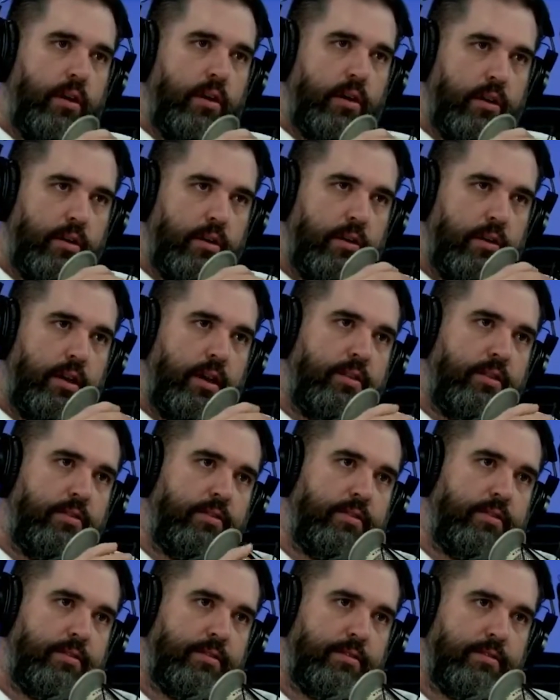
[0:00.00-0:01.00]
good
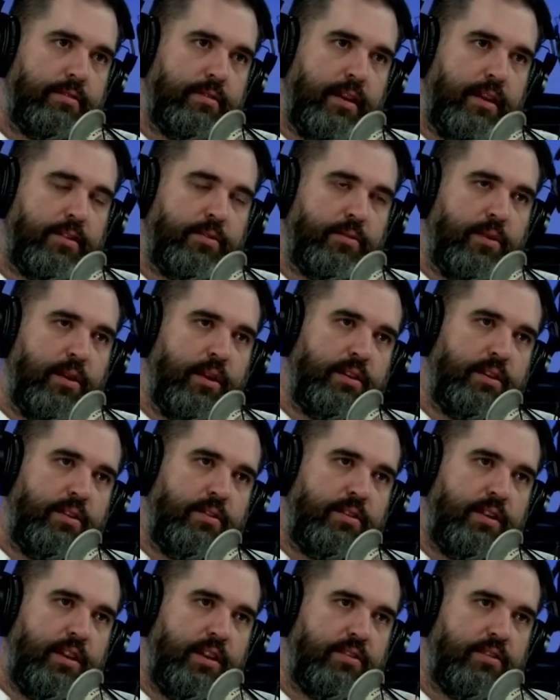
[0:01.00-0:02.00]
answer. That's why you
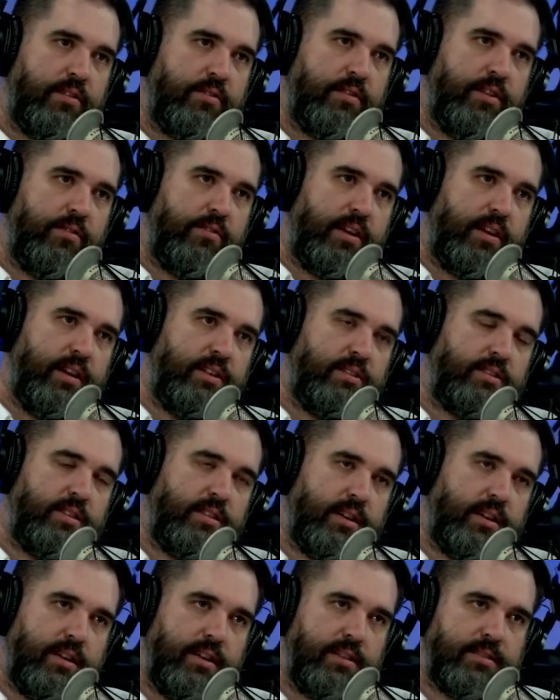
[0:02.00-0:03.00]
teach our Revelation class.